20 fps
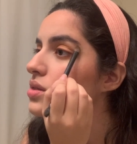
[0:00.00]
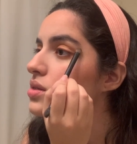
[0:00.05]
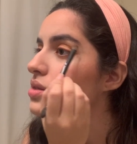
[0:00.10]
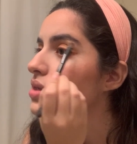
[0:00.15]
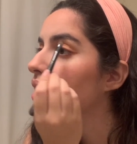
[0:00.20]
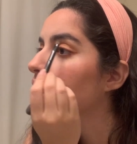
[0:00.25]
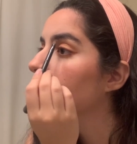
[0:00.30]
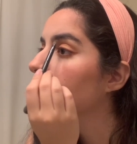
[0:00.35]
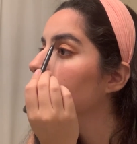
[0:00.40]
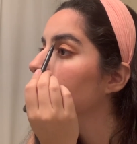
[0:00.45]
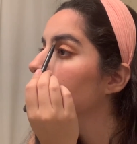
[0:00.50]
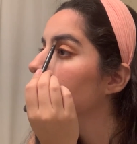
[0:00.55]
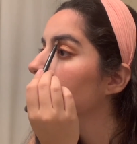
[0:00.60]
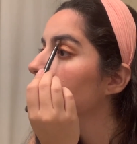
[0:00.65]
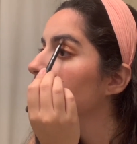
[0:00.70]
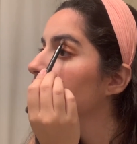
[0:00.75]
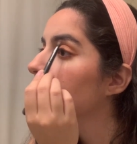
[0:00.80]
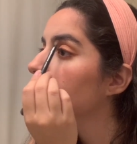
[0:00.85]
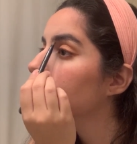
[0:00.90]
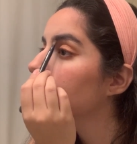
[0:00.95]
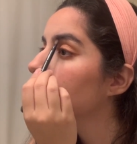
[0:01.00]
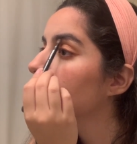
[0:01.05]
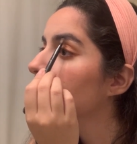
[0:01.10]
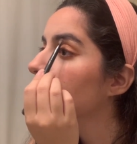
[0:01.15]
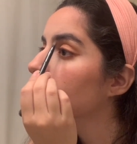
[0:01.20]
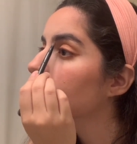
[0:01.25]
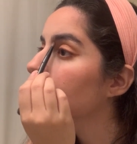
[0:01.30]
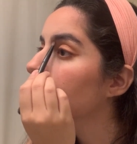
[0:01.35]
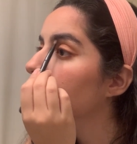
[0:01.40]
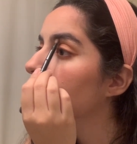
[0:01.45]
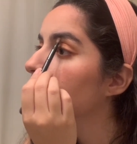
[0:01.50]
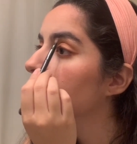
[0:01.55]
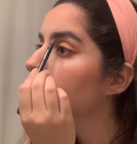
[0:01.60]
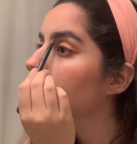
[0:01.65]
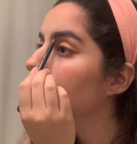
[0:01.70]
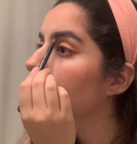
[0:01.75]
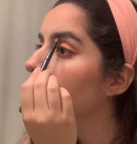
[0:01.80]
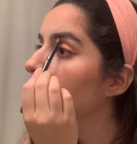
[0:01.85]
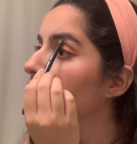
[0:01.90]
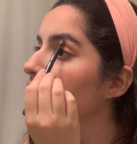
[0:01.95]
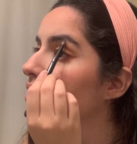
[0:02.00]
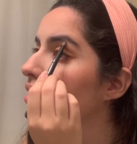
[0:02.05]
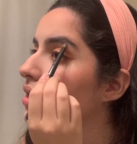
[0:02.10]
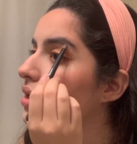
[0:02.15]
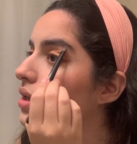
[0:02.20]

side like that.